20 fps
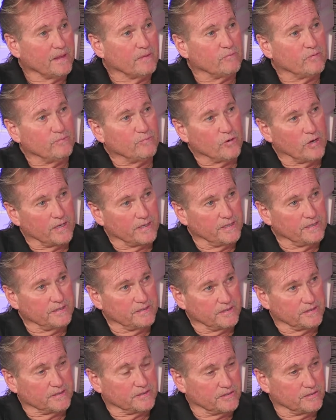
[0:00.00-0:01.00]
We brought in
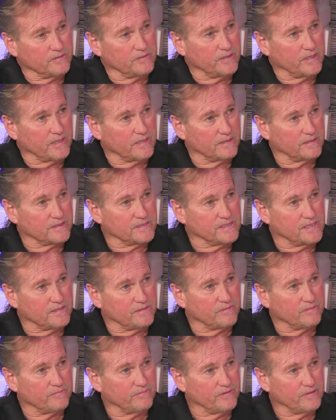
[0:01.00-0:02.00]
an attorney,
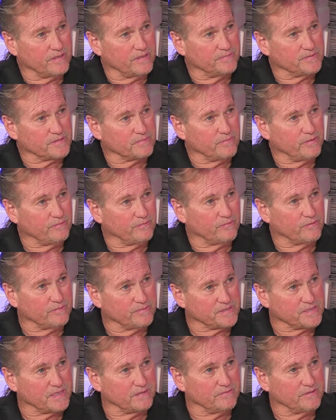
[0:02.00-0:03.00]
Alexander Phillips, and we formed
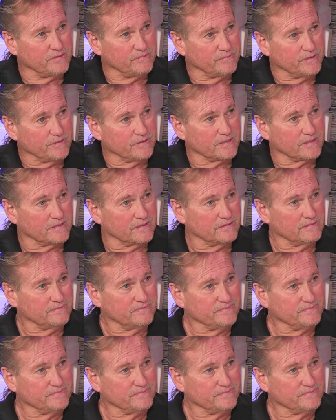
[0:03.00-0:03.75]
Saved in America.